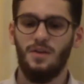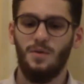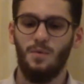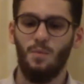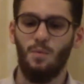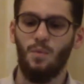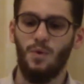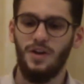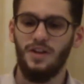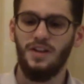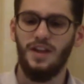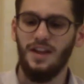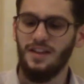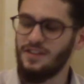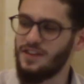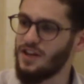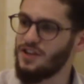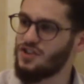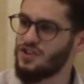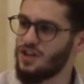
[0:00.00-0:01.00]
when a
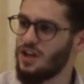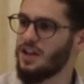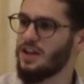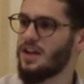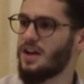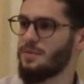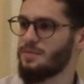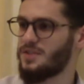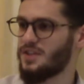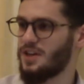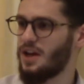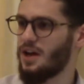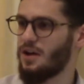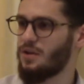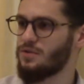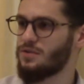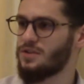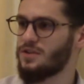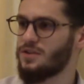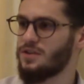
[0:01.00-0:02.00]
Dajjal comes
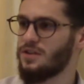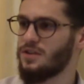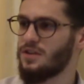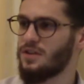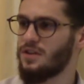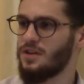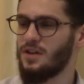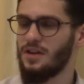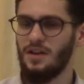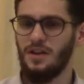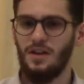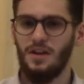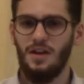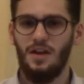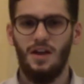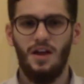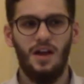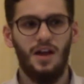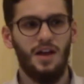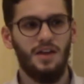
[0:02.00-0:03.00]
out,
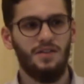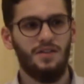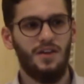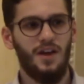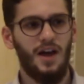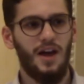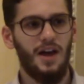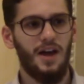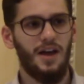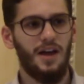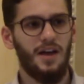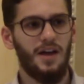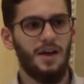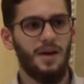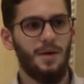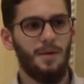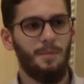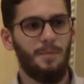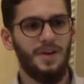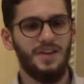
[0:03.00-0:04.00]
and
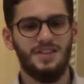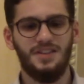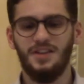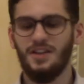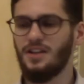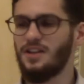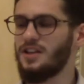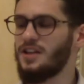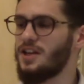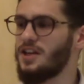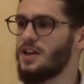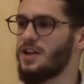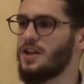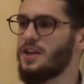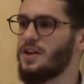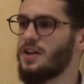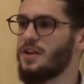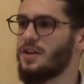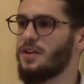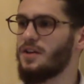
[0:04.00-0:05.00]
that
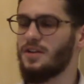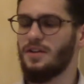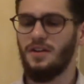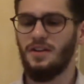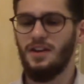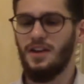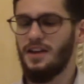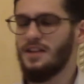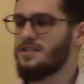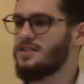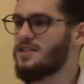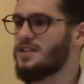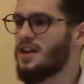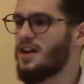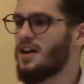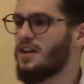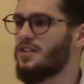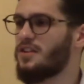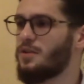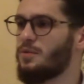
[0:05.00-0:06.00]
basically in
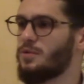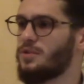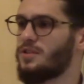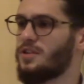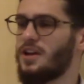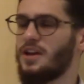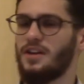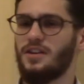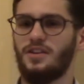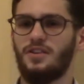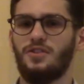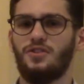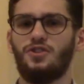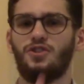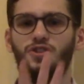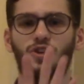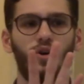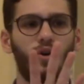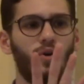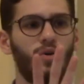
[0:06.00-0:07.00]
India, they would like
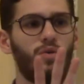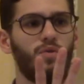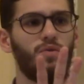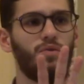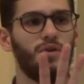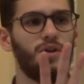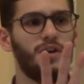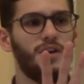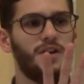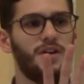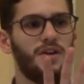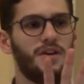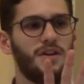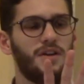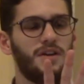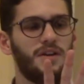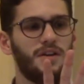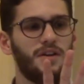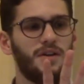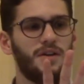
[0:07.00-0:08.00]
show
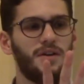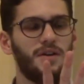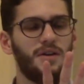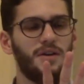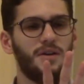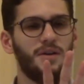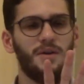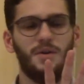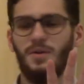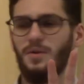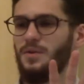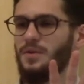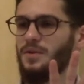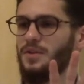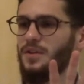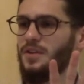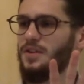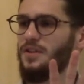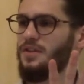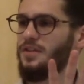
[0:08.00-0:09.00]

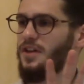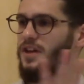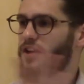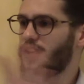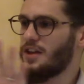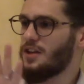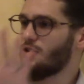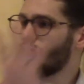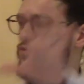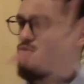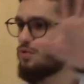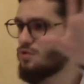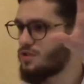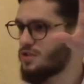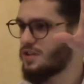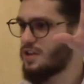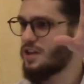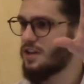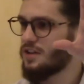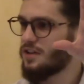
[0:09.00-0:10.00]
the Hindus
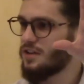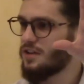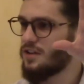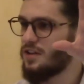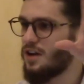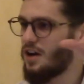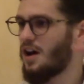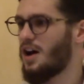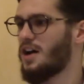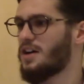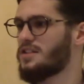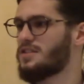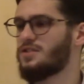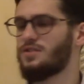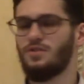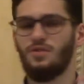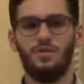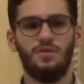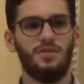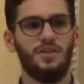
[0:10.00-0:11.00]
like gods,
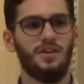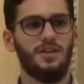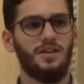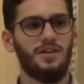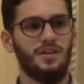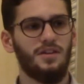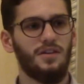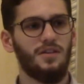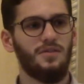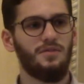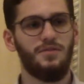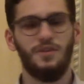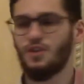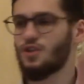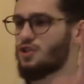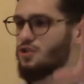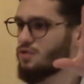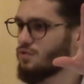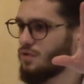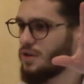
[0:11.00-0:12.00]
you know, like
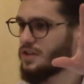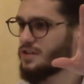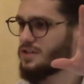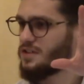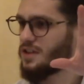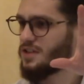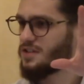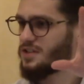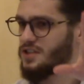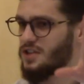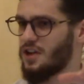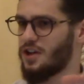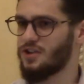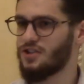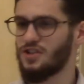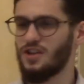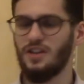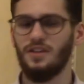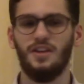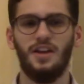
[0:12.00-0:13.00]
Vishnu and
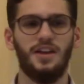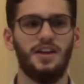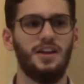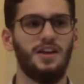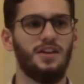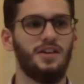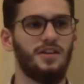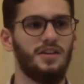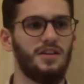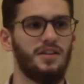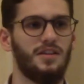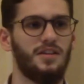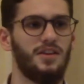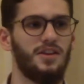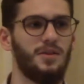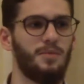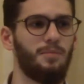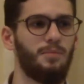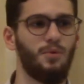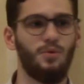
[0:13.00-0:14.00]
such, and like in
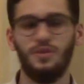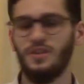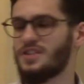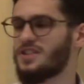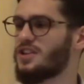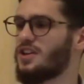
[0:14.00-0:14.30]
the Buddhist